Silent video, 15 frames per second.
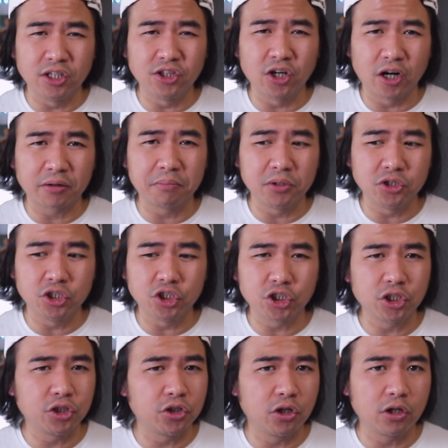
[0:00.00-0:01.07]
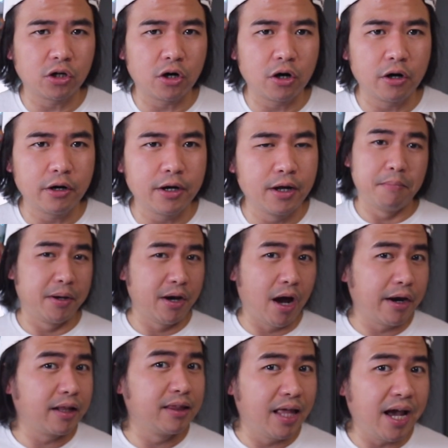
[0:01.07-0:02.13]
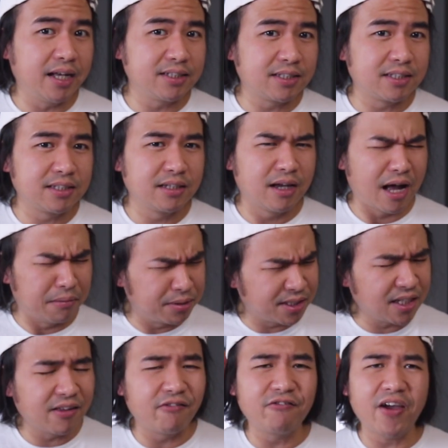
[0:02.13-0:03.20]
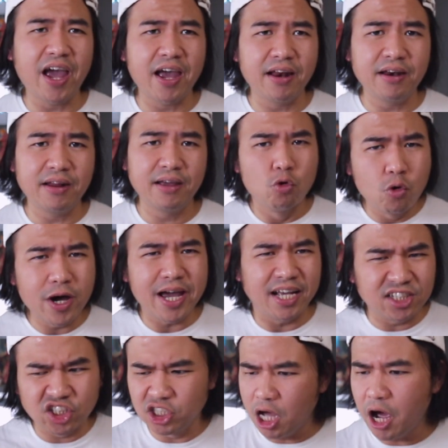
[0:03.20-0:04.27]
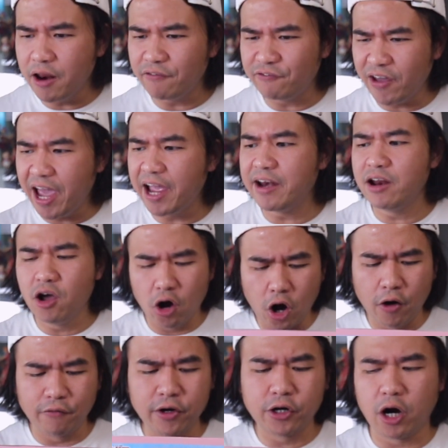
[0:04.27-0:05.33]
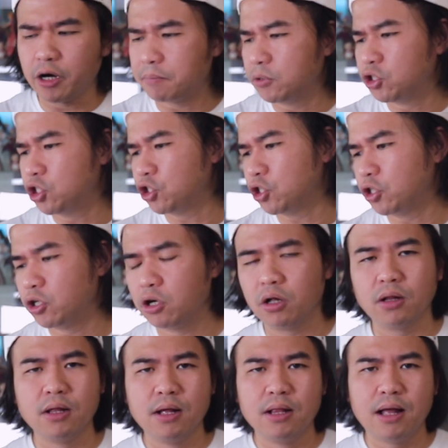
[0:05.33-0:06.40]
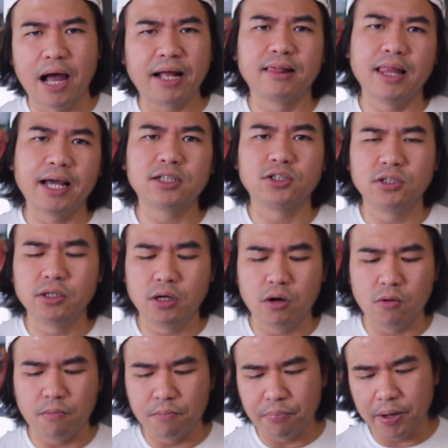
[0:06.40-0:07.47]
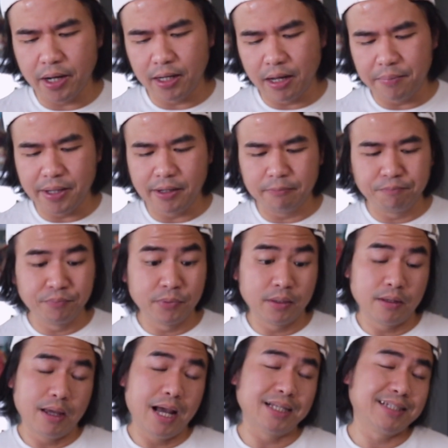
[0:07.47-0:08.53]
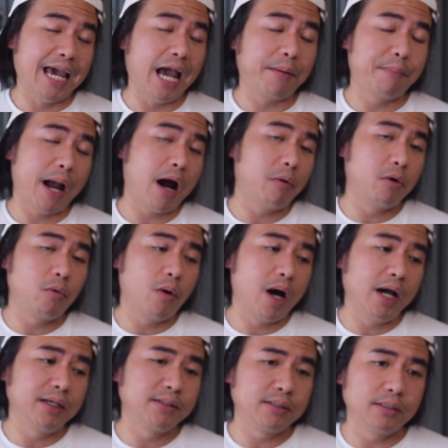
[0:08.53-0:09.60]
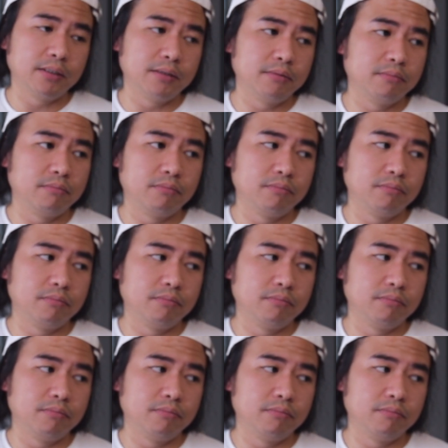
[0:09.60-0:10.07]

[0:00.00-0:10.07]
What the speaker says: Dark Magician Girl card, but nonetheless, I'm still a fan. Who is not a fan of the Dark Magician Girl? I'd like to know. But I mean, attack power wise, and